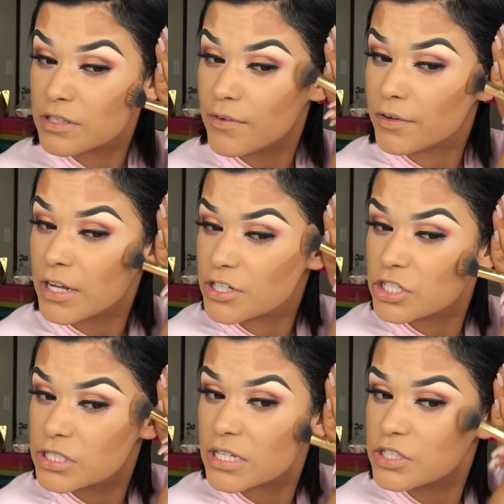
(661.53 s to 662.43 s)
this
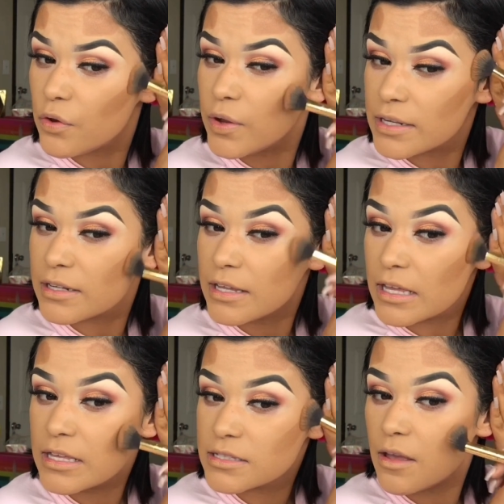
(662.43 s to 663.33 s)
foundation stick, so it
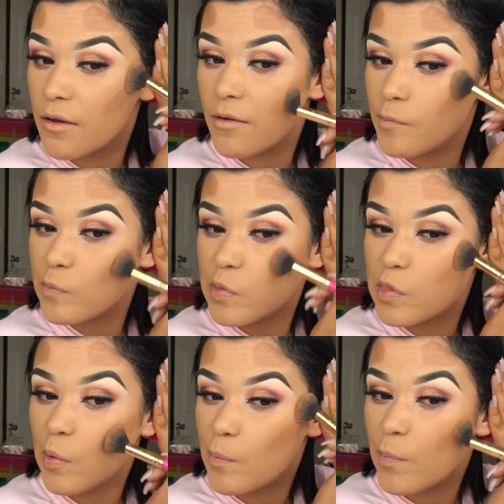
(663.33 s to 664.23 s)
is
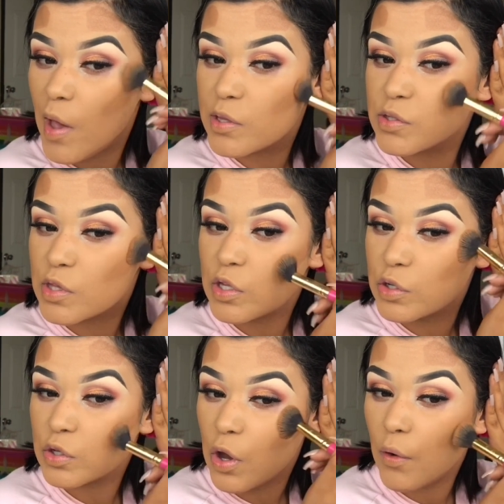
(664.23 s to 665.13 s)
the best thing
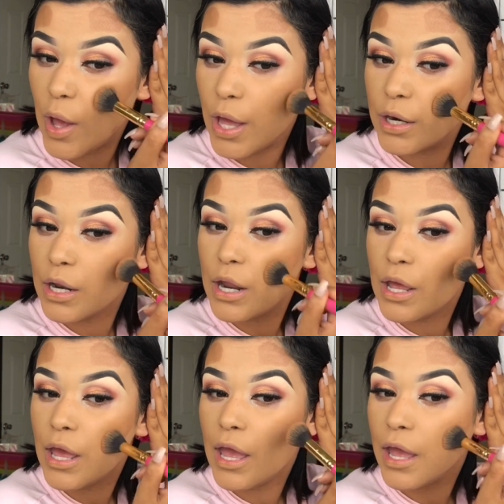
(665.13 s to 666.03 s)
to go ahead
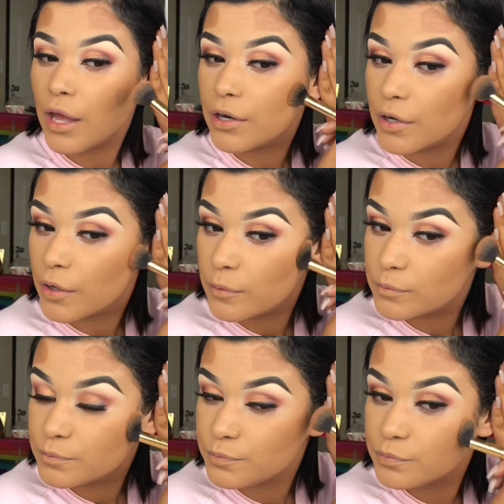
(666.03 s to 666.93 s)
and
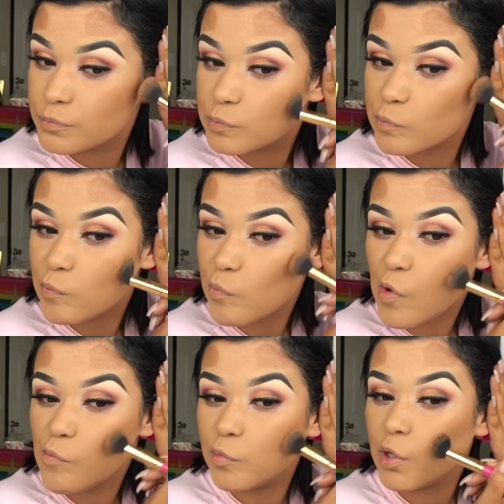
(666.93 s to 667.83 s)

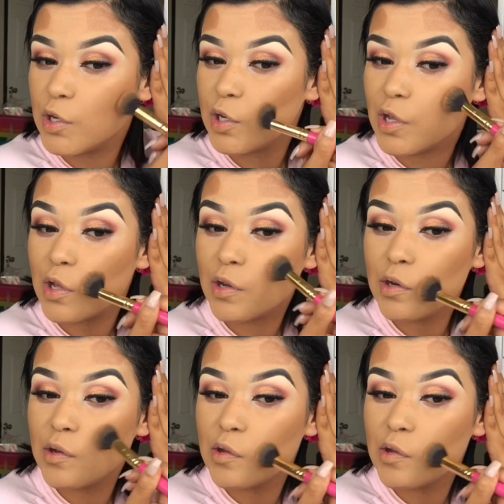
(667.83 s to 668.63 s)
blend in.